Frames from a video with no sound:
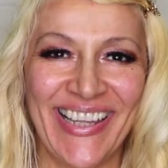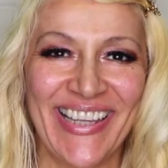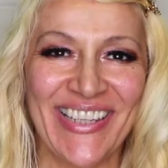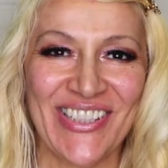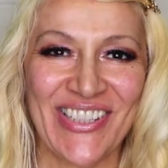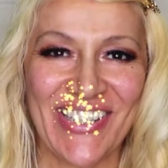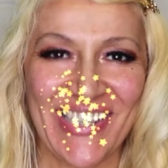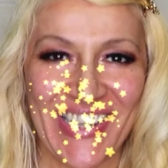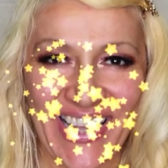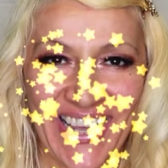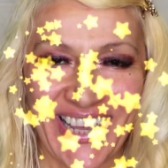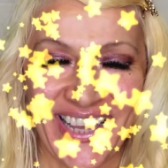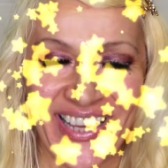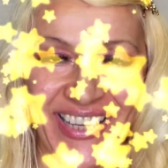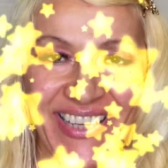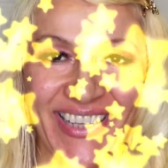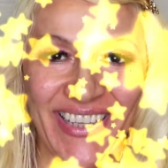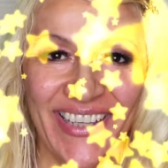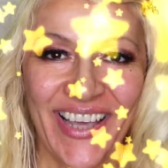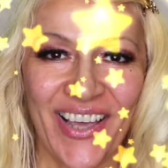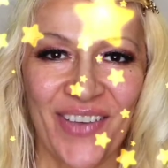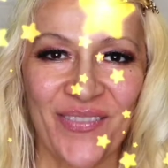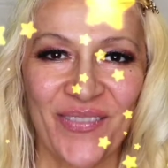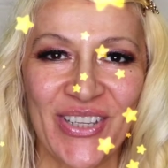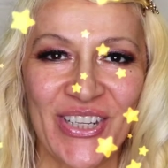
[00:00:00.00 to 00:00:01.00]
Today,
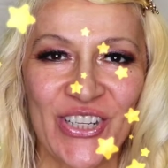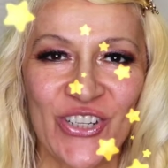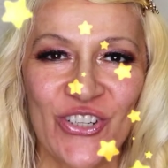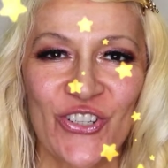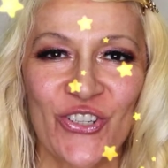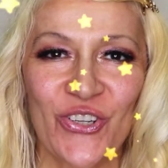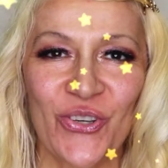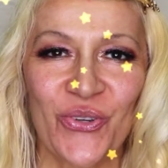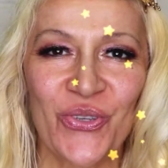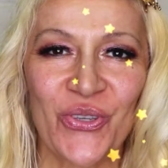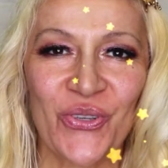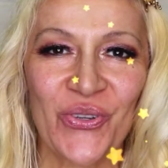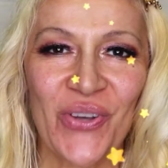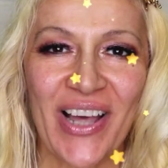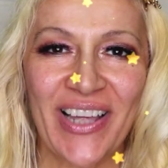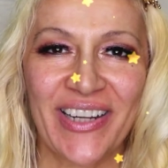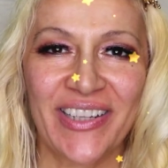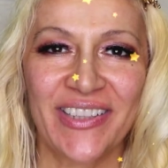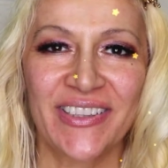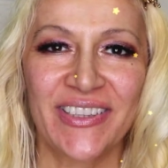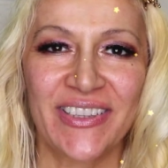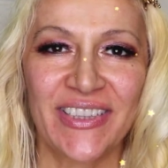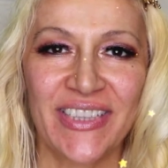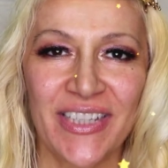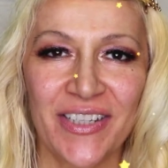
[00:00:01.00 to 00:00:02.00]
I'm going to show you how
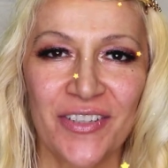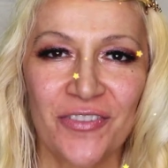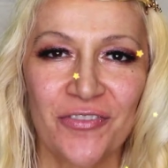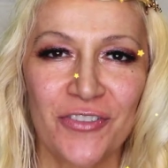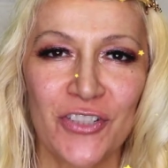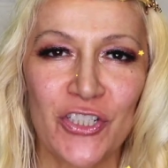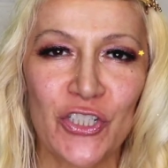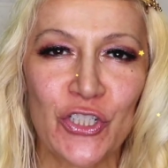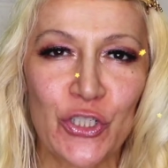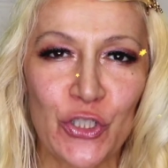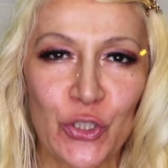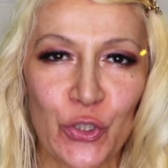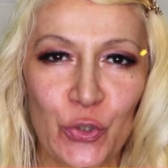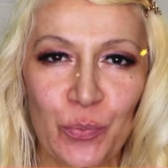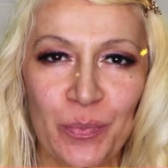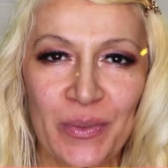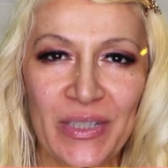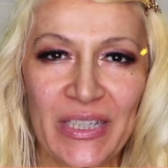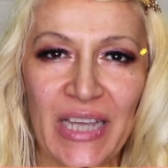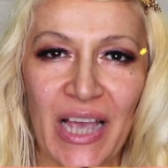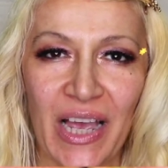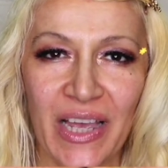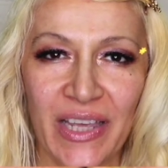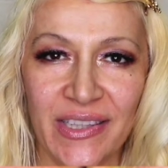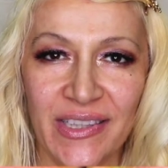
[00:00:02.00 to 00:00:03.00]
to lift
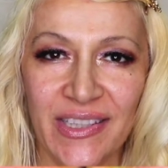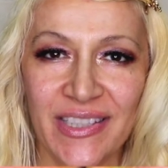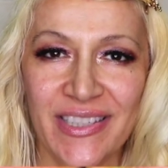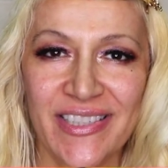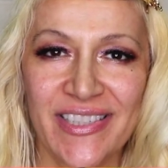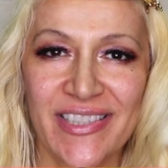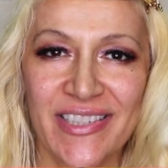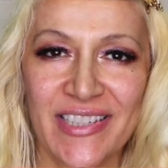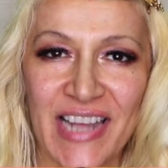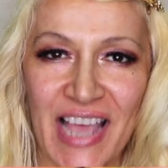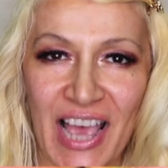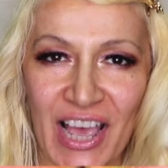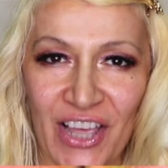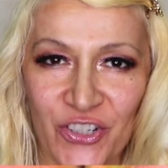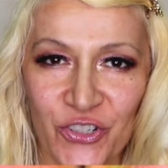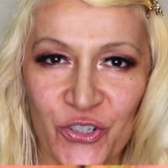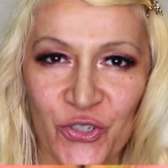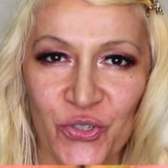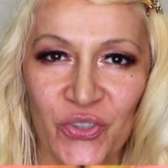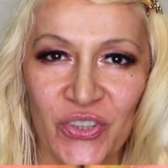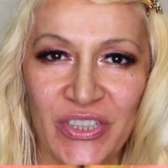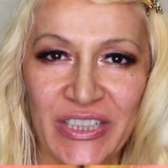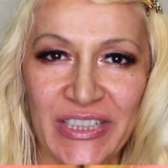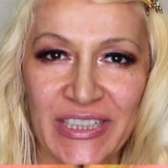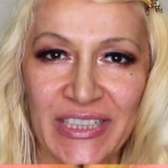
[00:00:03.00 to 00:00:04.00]
droopy eyelids
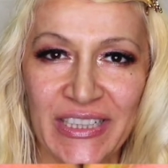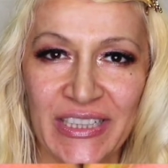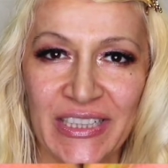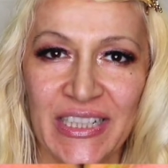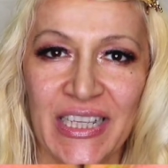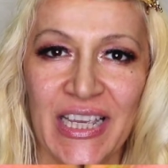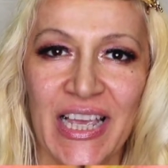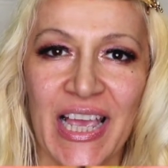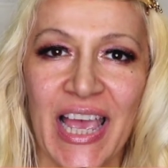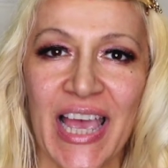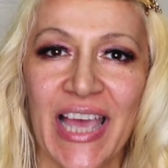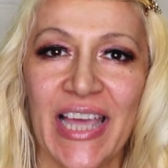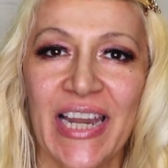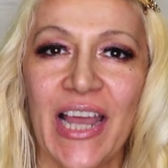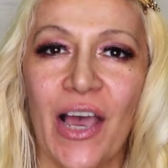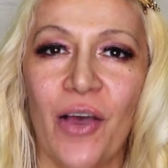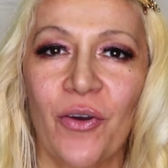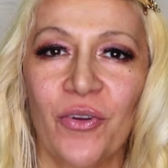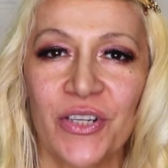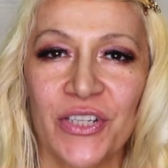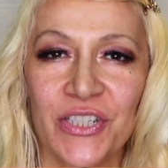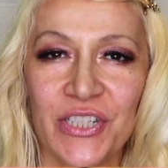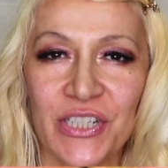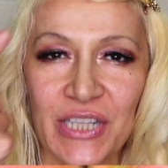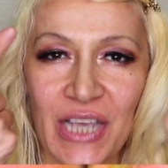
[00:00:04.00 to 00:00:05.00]
naturally and how
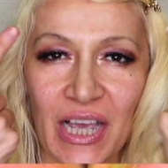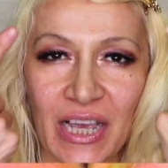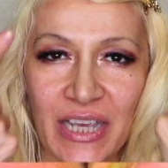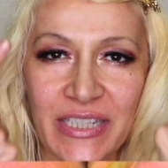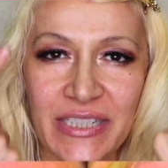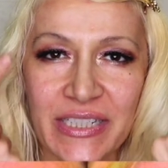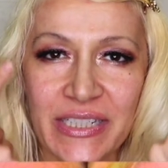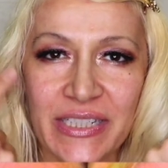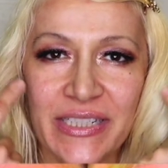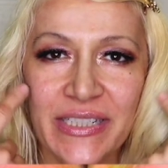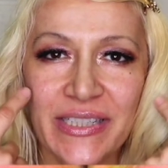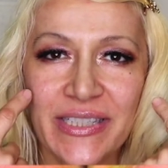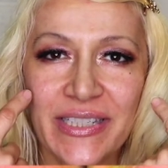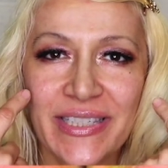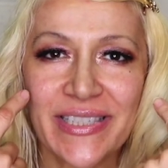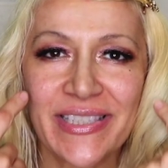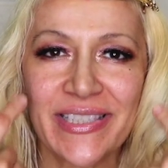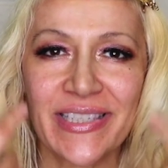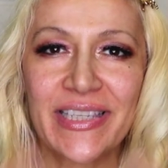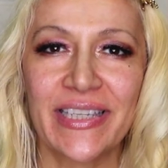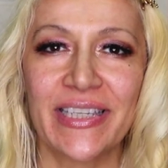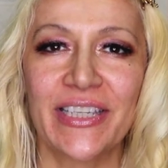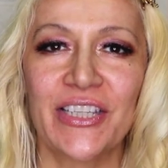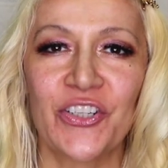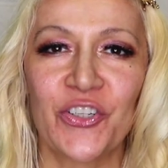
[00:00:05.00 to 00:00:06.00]
to tighten the
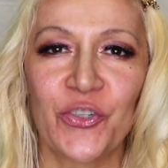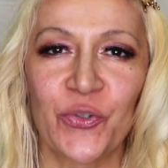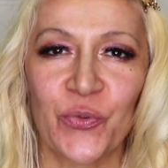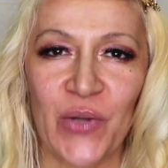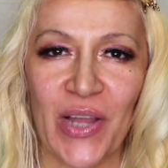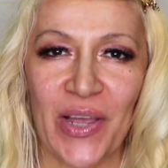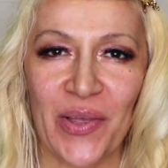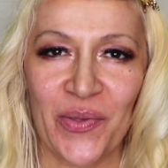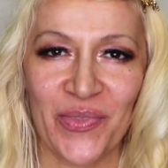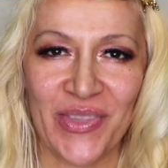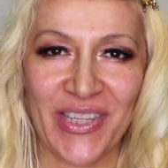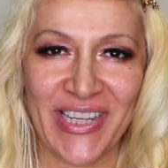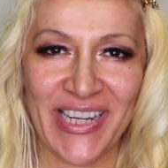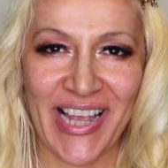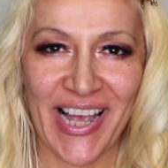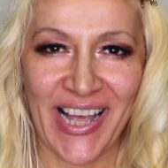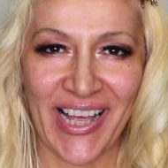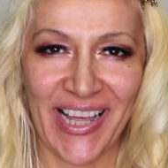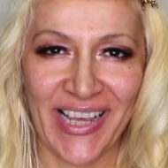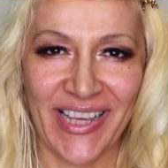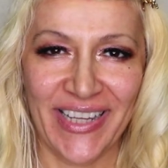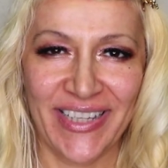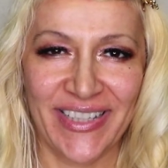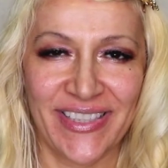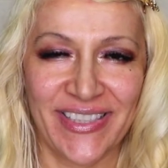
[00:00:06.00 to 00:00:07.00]
skin around the
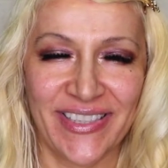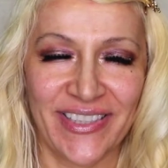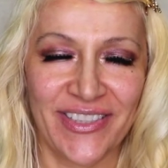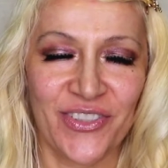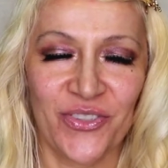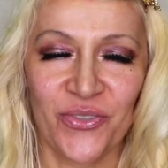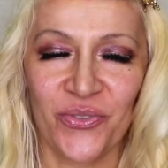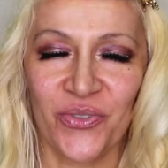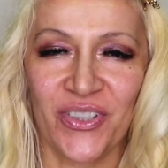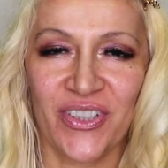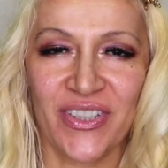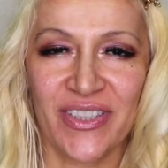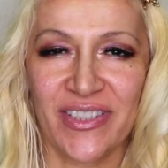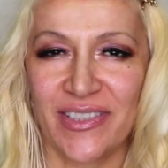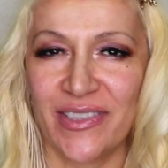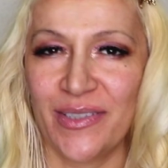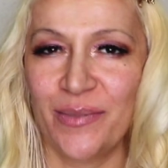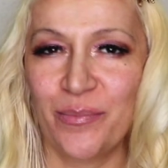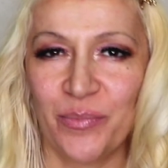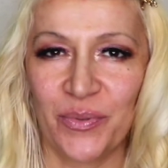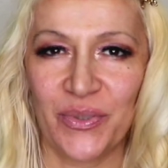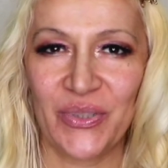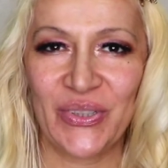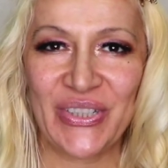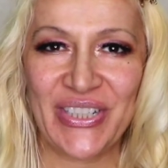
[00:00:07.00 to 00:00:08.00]
eyes. It's real
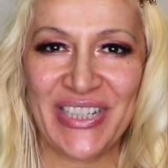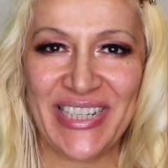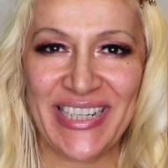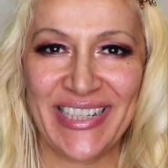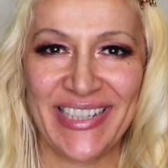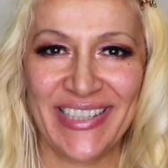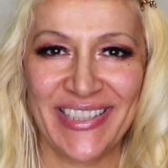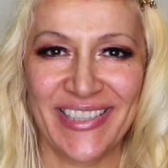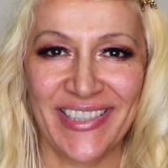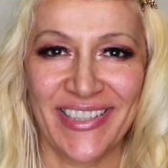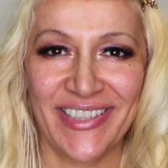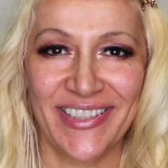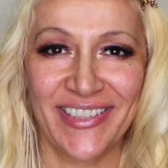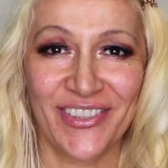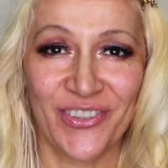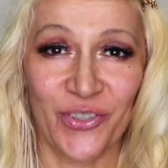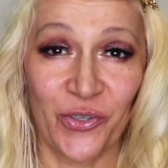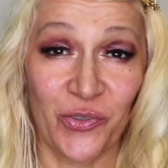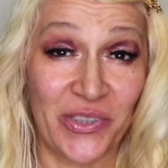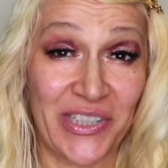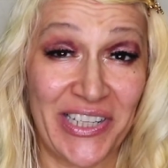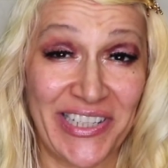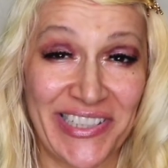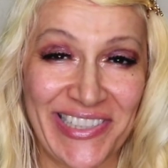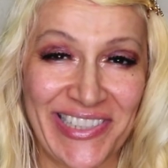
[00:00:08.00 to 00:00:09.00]
simple and easy, so
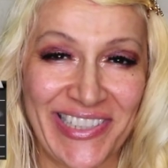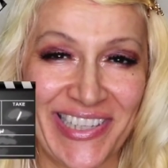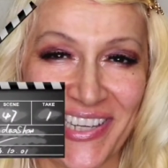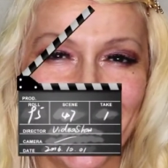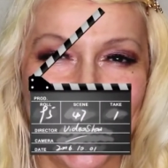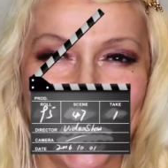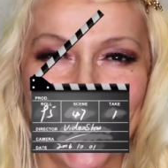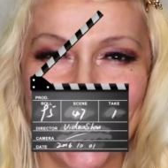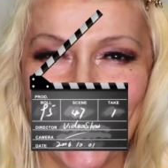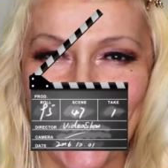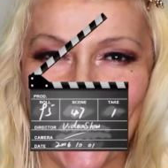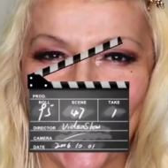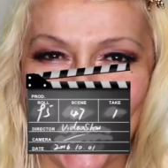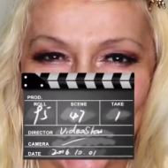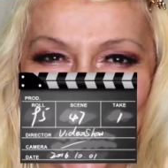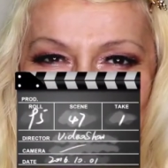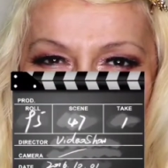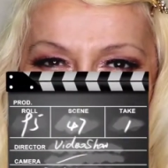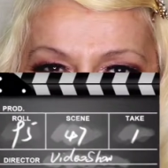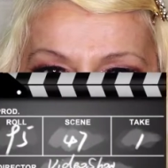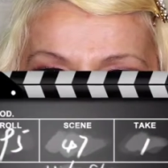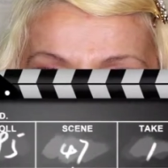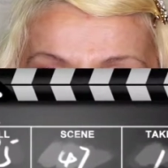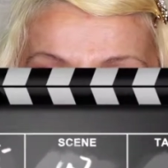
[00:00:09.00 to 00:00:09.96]
let's get started.